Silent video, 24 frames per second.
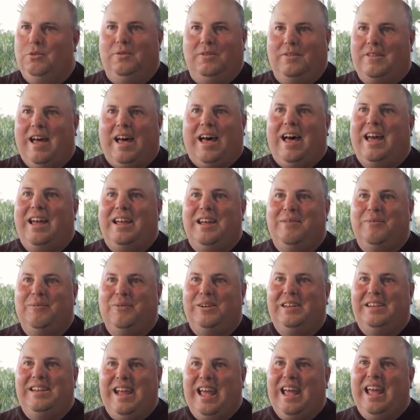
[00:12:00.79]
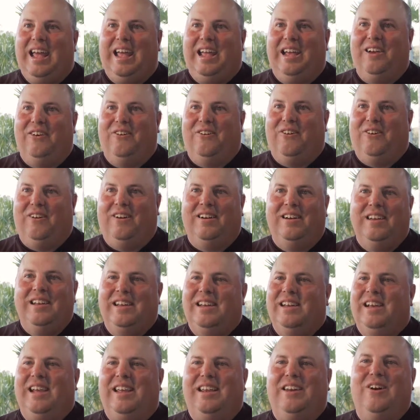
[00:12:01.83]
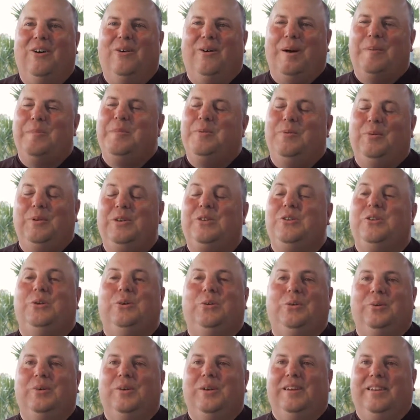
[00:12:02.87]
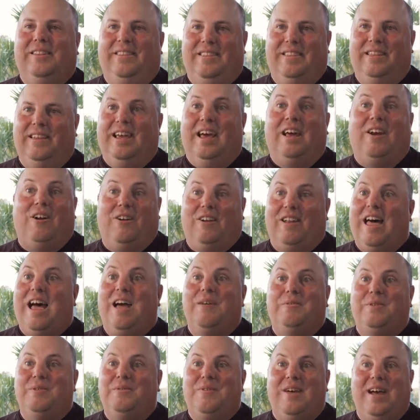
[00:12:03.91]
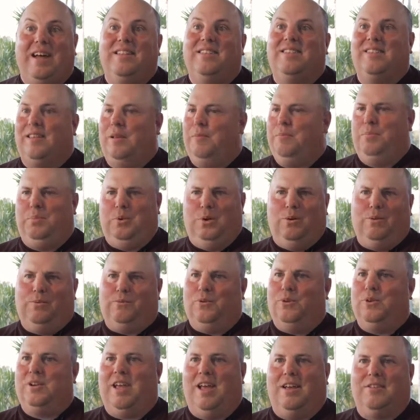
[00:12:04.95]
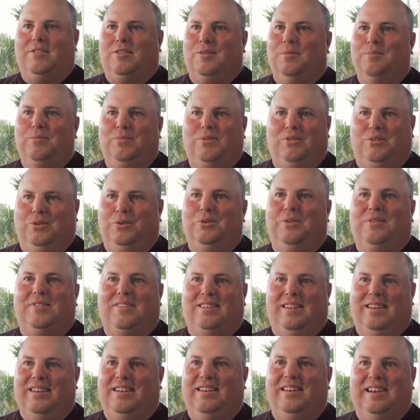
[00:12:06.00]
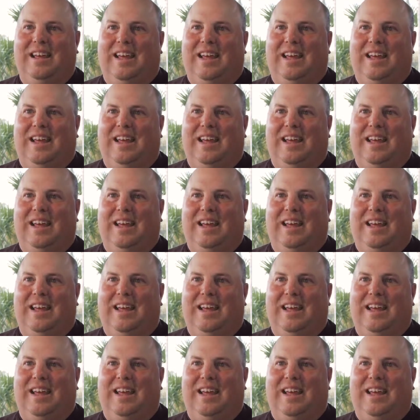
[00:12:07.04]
and tie every day, or we do at our live events beautiful custom suits and